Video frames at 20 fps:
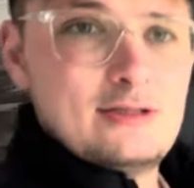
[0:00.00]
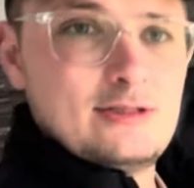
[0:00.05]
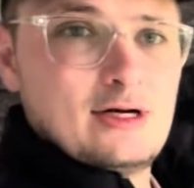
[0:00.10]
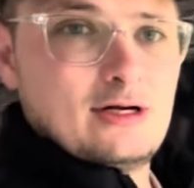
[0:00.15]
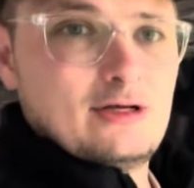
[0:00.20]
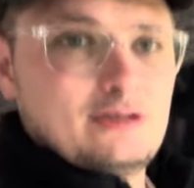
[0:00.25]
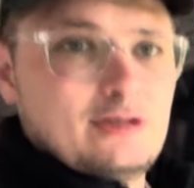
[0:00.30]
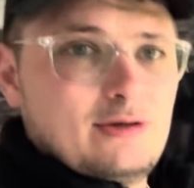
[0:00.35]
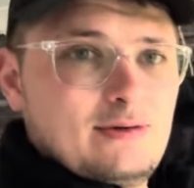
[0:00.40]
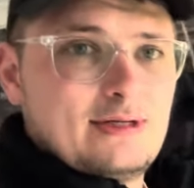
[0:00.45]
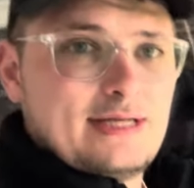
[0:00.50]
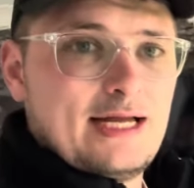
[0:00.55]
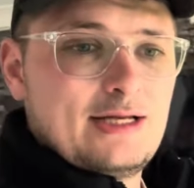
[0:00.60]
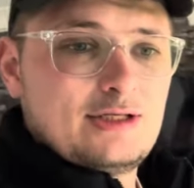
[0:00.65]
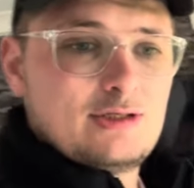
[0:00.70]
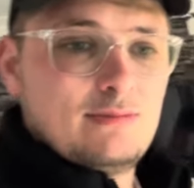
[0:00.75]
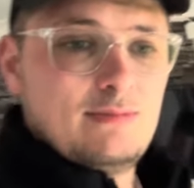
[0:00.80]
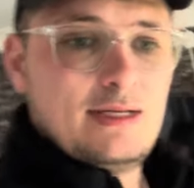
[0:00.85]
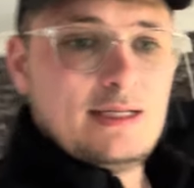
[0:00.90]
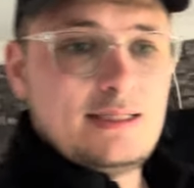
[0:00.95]
So I could do with getting
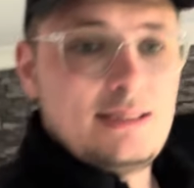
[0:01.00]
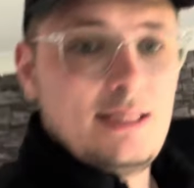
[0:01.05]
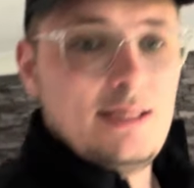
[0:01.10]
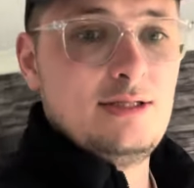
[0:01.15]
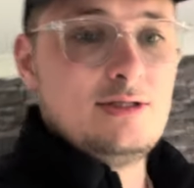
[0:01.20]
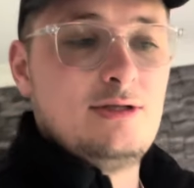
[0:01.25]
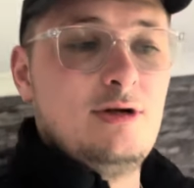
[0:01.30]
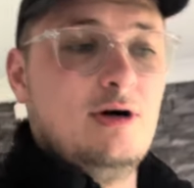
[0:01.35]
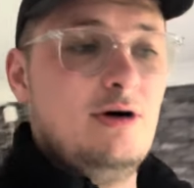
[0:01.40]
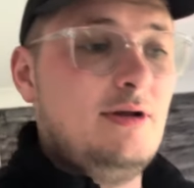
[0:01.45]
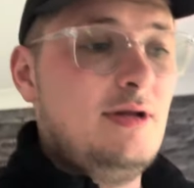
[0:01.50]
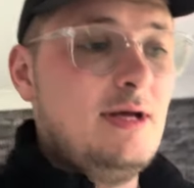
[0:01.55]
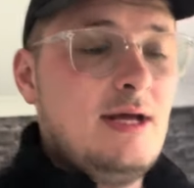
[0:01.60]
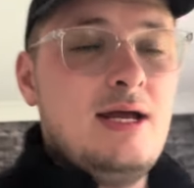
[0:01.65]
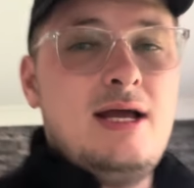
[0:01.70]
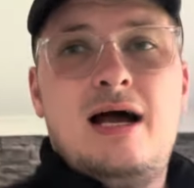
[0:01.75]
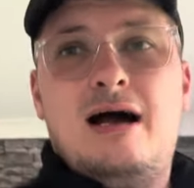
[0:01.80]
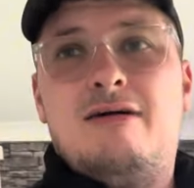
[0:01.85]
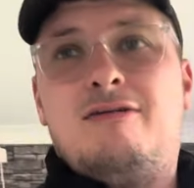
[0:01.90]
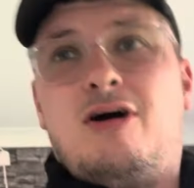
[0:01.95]
some listings done.
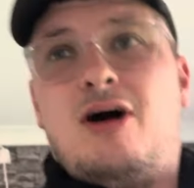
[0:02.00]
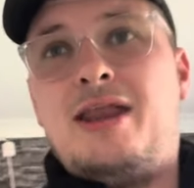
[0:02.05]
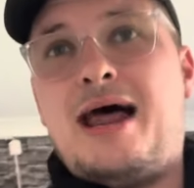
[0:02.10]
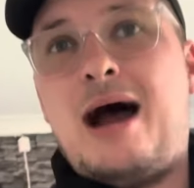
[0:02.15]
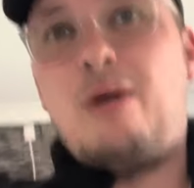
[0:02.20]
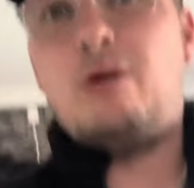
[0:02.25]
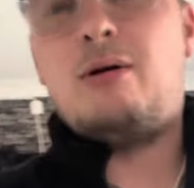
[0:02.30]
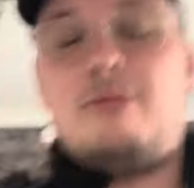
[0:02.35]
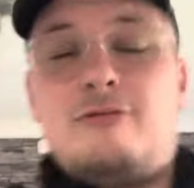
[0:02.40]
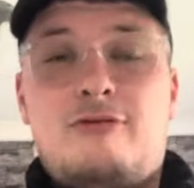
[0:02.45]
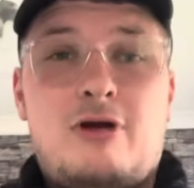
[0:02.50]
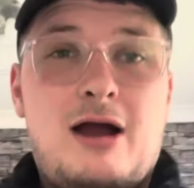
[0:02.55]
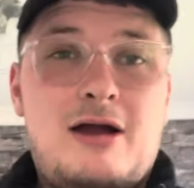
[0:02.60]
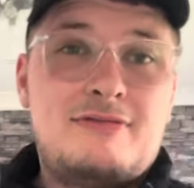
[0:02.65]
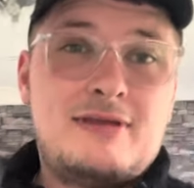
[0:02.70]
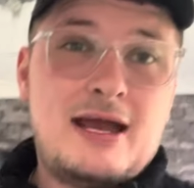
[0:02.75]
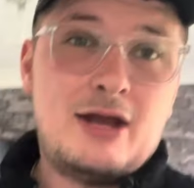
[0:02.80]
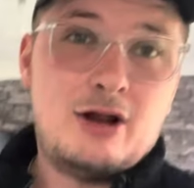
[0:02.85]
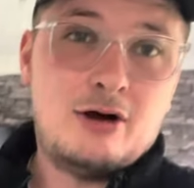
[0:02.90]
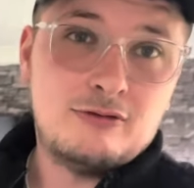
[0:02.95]
I've got an hour before I have
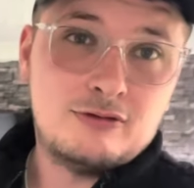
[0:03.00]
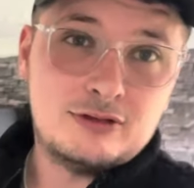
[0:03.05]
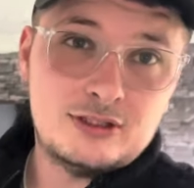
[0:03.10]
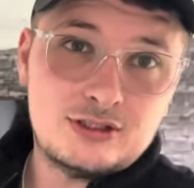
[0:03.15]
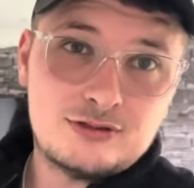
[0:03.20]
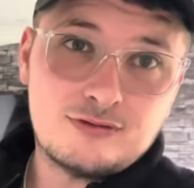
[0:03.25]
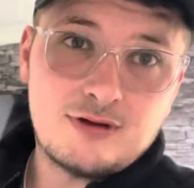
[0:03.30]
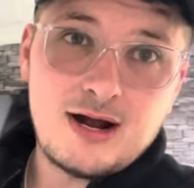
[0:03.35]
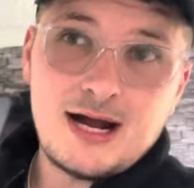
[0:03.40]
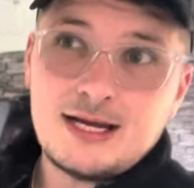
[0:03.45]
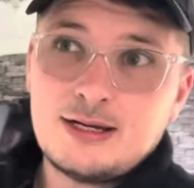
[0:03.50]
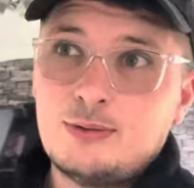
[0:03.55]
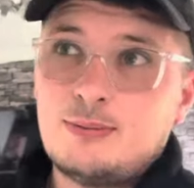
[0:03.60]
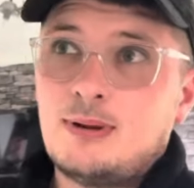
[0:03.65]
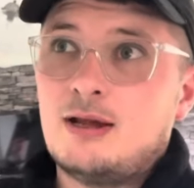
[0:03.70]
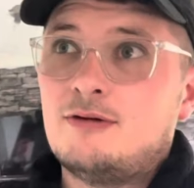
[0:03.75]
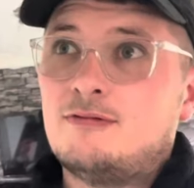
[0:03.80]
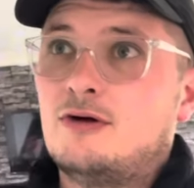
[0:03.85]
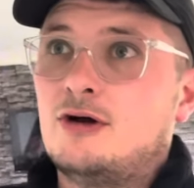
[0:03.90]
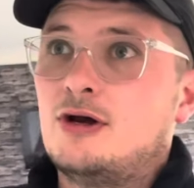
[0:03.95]
to head off because it's Friday. We
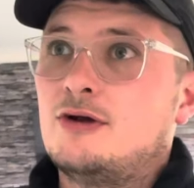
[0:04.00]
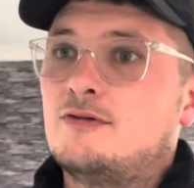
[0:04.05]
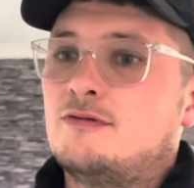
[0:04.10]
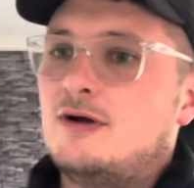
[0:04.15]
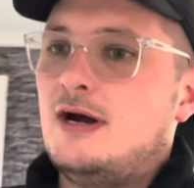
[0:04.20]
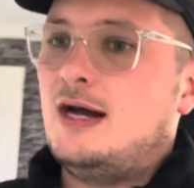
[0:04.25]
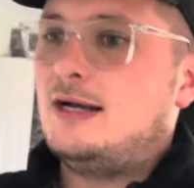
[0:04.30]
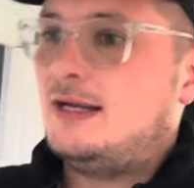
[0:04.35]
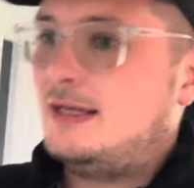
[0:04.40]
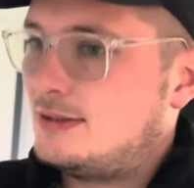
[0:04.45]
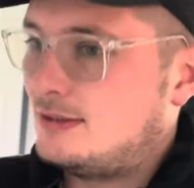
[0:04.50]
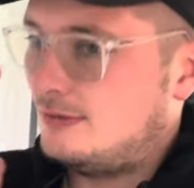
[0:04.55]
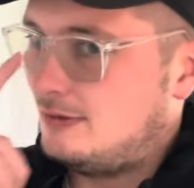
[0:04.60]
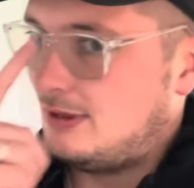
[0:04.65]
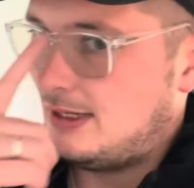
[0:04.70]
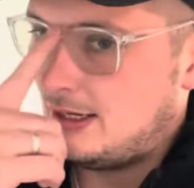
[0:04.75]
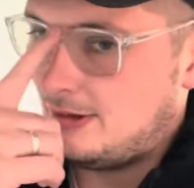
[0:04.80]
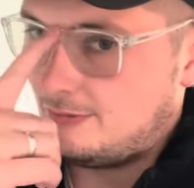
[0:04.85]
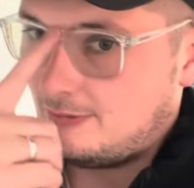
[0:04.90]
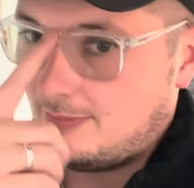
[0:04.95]
play footy on Friday, so I've got to
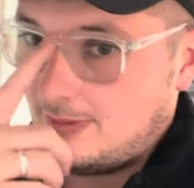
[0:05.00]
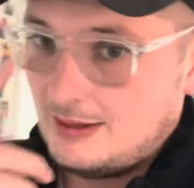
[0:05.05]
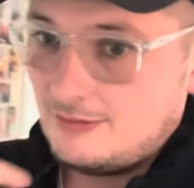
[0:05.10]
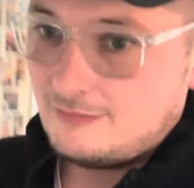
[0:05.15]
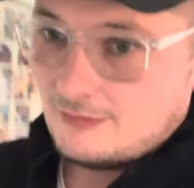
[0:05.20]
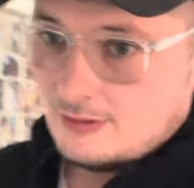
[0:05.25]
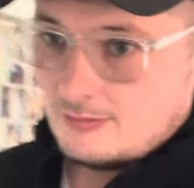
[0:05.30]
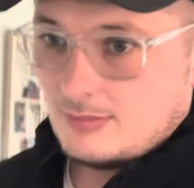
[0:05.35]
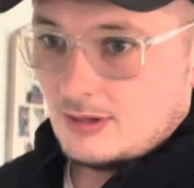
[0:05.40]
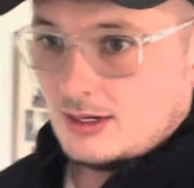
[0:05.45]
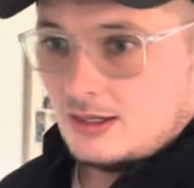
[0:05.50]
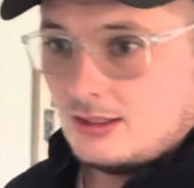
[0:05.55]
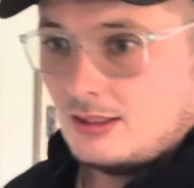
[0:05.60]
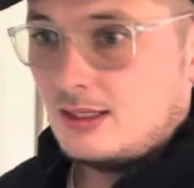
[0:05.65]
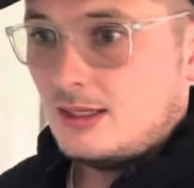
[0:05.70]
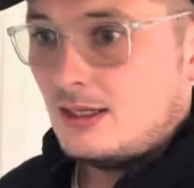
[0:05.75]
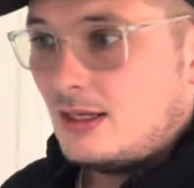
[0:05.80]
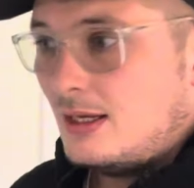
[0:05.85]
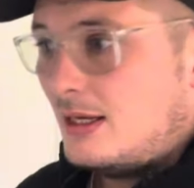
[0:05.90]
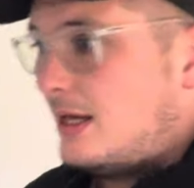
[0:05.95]
head off to play football.
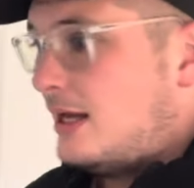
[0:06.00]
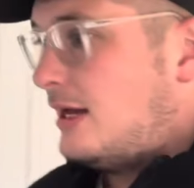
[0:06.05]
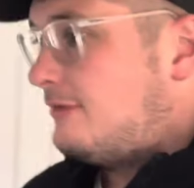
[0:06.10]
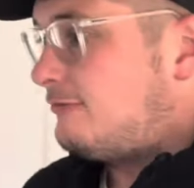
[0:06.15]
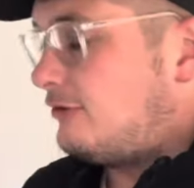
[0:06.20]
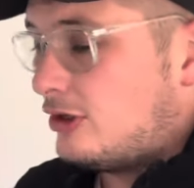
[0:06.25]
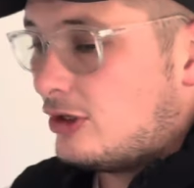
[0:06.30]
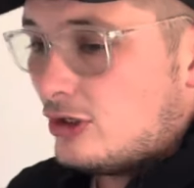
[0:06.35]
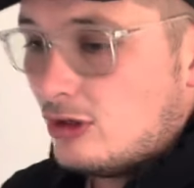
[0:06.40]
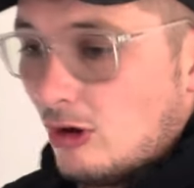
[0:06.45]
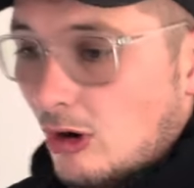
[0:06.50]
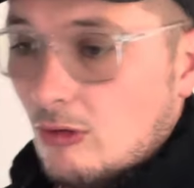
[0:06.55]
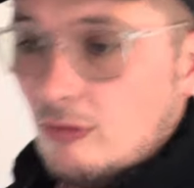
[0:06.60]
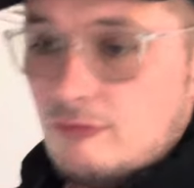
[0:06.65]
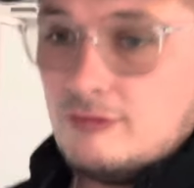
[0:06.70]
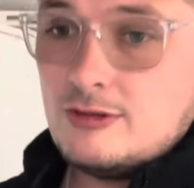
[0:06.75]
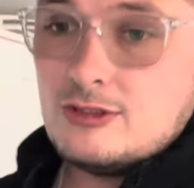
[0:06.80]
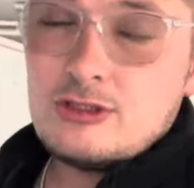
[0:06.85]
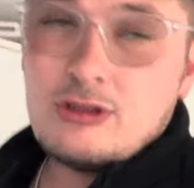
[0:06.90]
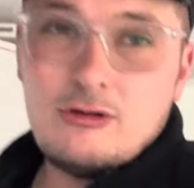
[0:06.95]
Got the
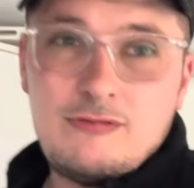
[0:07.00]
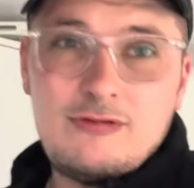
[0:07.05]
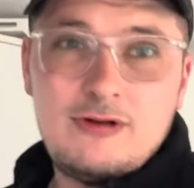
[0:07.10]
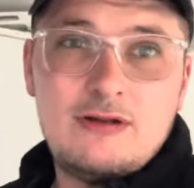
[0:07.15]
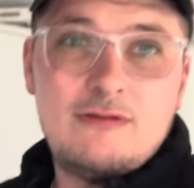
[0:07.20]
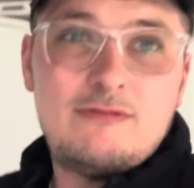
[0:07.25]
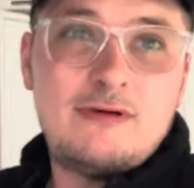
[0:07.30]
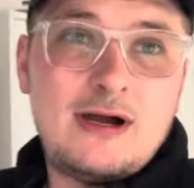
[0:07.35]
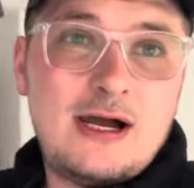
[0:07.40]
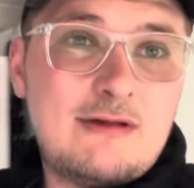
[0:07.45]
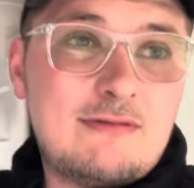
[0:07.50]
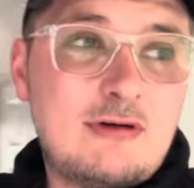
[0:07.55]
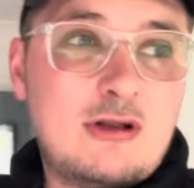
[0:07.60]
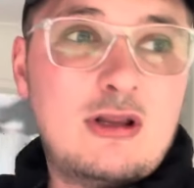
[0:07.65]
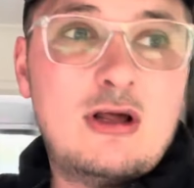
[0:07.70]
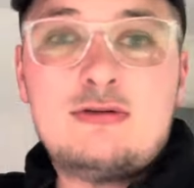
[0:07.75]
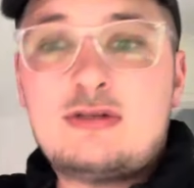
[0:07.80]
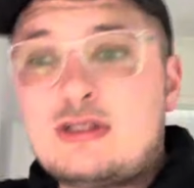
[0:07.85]
golfing stuff in the van. I've got loads